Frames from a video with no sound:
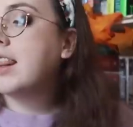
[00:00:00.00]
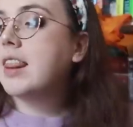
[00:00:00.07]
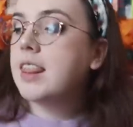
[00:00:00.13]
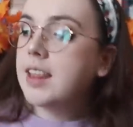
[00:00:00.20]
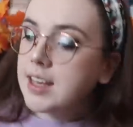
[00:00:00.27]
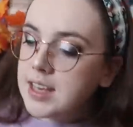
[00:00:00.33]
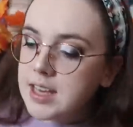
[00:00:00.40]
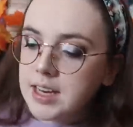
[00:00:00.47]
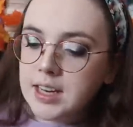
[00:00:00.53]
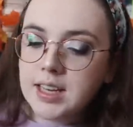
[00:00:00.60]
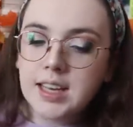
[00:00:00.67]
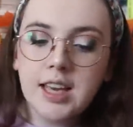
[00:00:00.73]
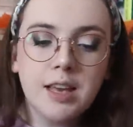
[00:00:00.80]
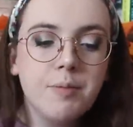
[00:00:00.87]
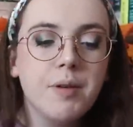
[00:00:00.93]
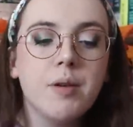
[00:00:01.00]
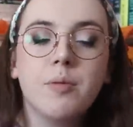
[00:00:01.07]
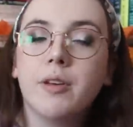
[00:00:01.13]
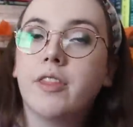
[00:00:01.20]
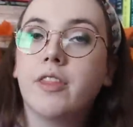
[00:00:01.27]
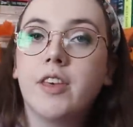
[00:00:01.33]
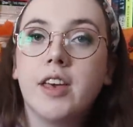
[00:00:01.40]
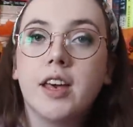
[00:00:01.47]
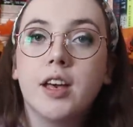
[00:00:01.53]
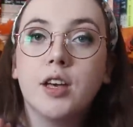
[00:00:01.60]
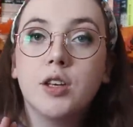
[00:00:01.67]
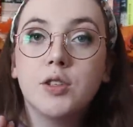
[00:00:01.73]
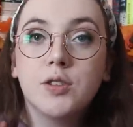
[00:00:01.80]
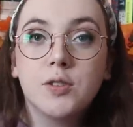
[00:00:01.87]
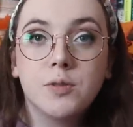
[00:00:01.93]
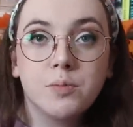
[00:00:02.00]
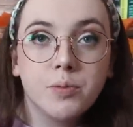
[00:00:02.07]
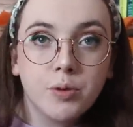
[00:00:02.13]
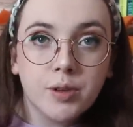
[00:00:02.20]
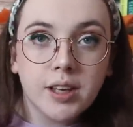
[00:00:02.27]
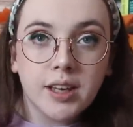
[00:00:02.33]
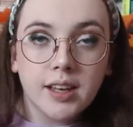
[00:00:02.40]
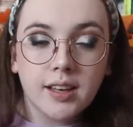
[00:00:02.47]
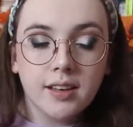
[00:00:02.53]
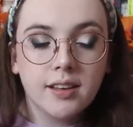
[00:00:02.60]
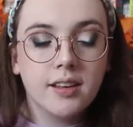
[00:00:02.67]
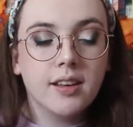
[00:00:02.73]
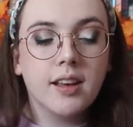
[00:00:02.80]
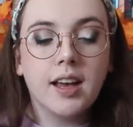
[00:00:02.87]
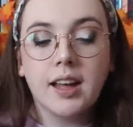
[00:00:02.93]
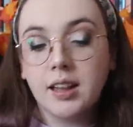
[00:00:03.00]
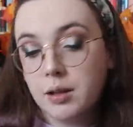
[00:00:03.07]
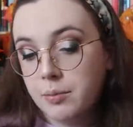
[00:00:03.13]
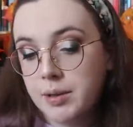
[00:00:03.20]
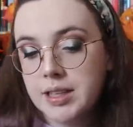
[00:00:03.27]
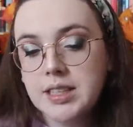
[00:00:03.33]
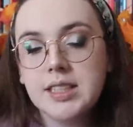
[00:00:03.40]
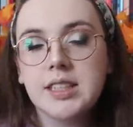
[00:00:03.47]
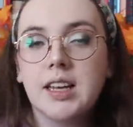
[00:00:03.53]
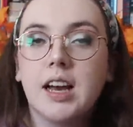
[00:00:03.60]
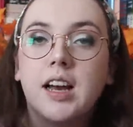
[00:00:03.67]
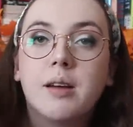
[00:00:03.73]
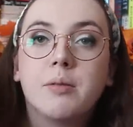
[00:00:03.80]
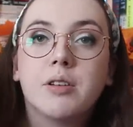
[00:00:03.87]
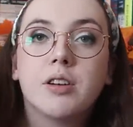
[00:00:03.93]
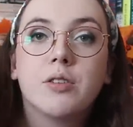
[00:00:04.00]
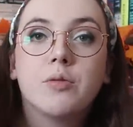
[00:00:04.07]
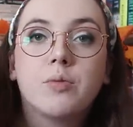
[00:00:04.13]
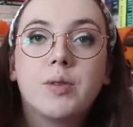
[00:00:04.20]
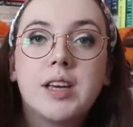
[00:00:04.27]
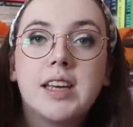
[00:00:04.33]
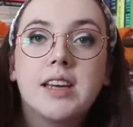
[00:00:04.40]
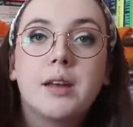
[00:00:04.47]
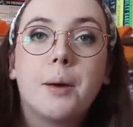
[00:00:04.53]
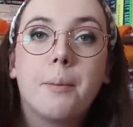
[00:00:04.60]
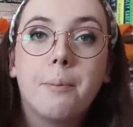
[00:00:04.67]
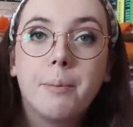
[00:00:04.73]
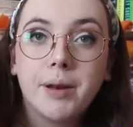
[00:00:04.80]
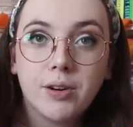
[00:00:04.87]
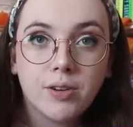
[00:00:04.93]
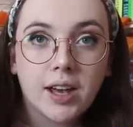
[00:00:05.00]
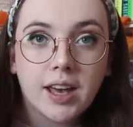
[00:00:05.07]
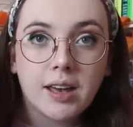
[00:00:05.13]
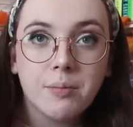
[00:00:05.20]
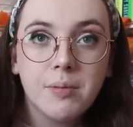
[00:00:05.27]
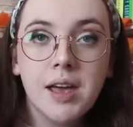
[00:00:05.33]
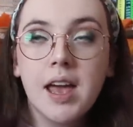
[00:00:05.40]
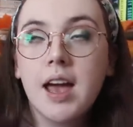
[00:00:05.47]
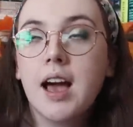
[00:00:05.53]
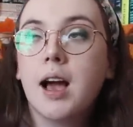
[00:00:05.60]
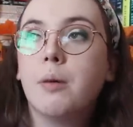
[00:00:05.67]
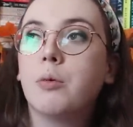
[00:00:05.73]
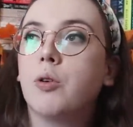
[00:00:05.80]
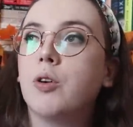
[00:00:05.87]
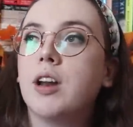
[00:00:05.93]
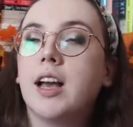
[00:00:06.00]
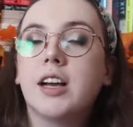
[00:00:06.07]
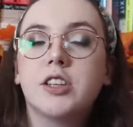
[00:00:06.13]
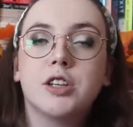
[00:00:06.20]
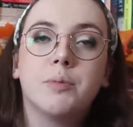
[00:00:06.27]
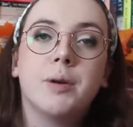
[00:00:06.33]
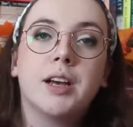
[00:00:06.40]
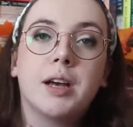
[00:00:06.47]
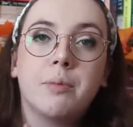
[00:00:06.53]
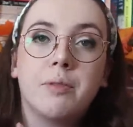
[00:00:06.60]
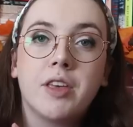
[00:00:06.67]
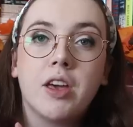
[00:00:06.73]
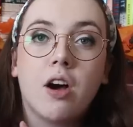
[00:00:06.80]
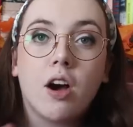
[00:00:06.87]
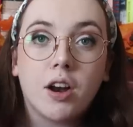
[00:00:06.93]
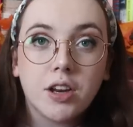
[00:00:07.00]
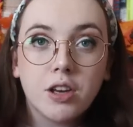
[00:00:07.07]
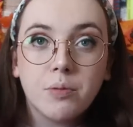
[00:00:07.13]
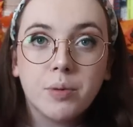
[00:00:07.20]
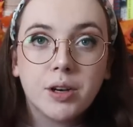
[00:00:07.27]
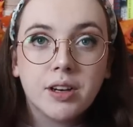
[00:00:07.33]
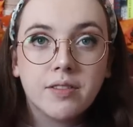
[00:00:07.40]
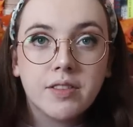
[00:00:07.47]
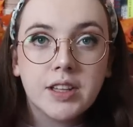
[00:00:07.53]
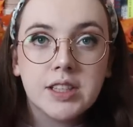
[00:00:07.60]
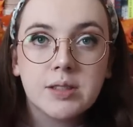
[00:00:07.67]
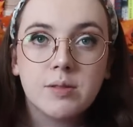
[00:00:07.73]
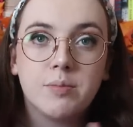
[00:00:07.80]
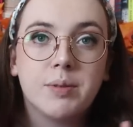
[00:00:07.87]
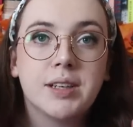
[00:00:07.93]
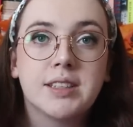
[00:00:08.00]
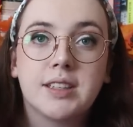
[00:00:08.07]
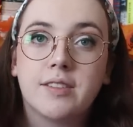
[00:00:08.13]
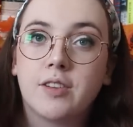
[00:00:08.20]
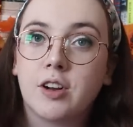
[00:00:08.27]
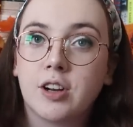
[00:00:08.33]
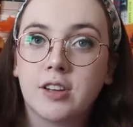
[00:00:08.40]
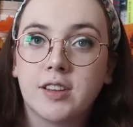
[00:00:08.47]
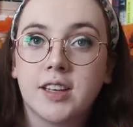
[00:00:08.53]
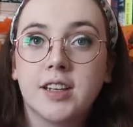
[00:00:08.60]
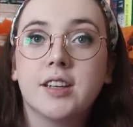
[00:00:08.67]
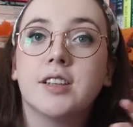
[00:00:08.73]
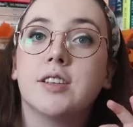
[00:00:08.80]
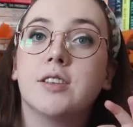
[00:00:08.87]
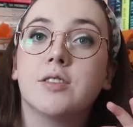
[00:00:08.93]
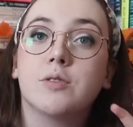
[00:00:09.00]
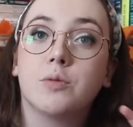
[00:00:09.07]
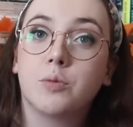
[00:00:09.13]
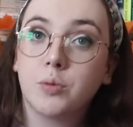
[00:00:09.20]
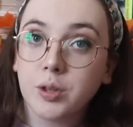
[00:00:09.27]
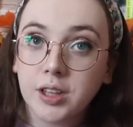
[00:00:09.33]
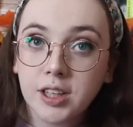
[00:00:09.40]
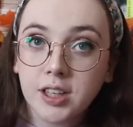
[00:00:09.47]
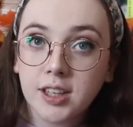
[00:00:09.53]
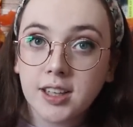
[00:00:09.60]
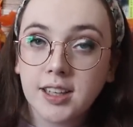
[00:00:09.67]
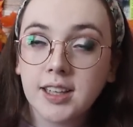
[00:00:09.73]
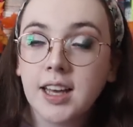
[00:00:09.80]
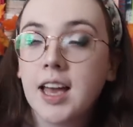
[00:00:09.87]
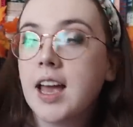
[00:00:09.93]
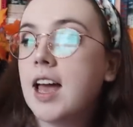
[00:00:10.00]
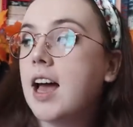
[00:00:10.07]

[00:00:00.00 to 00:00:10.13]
Then, keeping with the spooky element, I'm gonna read Middle Game. I'm going to actually pick up the audiobook of this one because I've heard that it is really good.